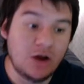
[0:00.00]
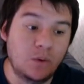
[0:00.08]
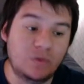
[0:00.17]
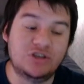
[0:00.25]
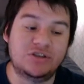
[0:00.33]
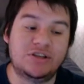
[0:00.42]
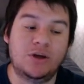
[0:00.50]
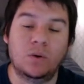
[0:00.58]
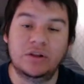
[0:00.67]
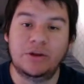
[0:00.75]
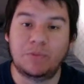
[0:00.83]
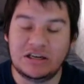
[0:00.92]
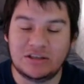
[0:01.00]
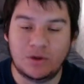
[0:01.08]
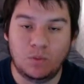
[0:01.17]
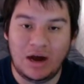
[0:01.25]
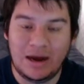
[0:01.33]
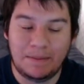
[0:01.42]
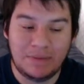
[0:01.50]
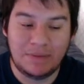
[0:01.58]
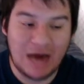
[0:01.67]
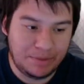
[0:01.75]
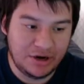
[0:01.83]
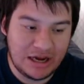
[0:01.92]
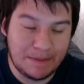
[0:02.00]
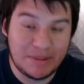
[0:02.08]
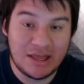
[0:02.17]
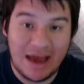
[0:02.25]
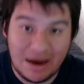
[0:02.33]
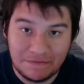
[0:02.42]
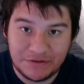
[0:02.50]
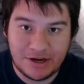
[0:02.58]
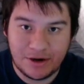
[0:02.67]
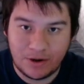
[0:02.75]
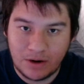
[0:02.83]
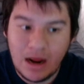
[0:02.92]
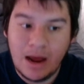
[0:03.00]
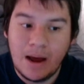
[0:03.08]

which is the only reason why I'm not putting him in the F tier.